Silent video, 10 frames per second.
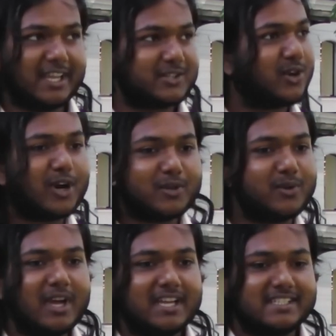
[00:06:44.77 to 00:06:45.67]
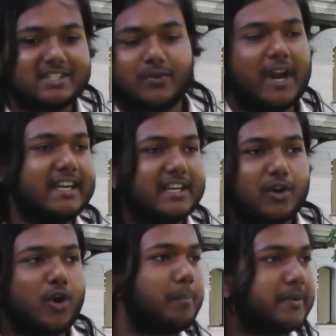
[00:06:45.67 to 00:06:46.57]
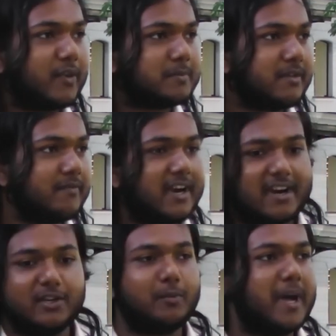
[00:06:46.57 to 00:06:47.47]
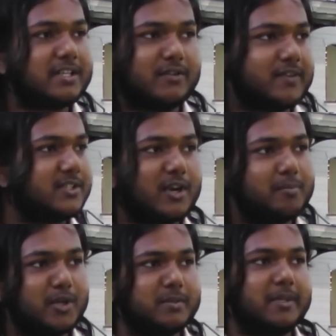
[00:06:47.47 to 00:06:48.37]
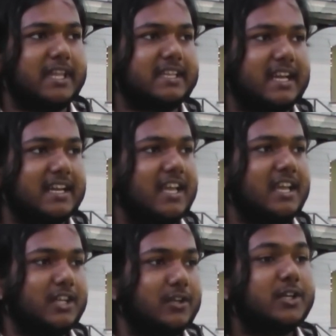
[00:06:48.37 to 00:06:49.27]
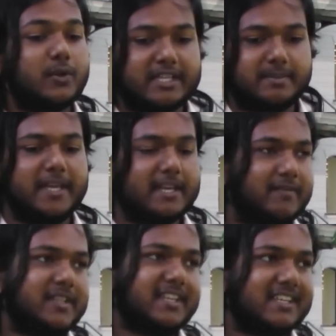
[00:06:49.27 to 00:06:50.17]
It's not you just write it or copy from somewhere and you pass off. It's not possible like that. You need to explain everything.